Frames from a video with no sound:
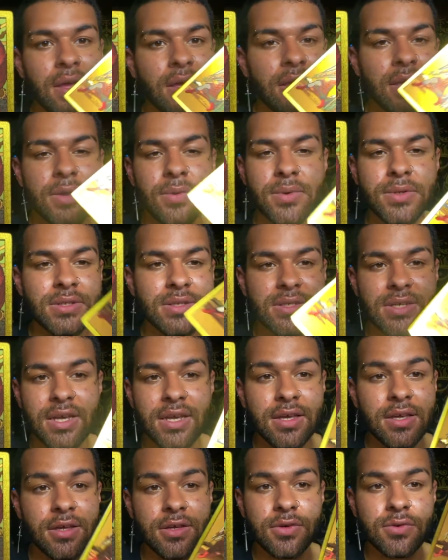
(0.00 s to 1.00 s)
it wasn't
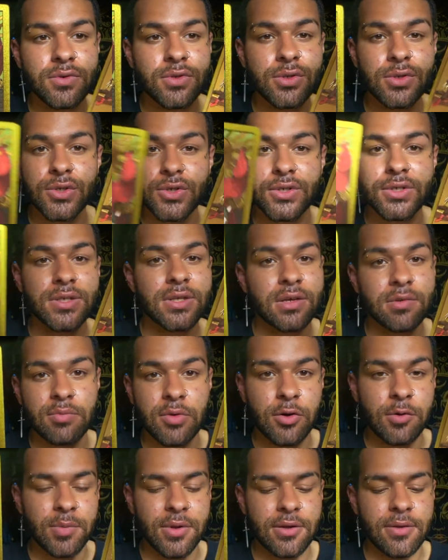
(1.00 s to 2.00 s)
taking you to your sun
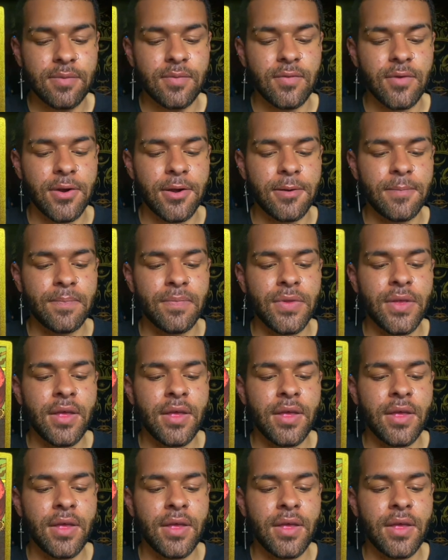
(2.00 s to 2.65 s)
moment, right?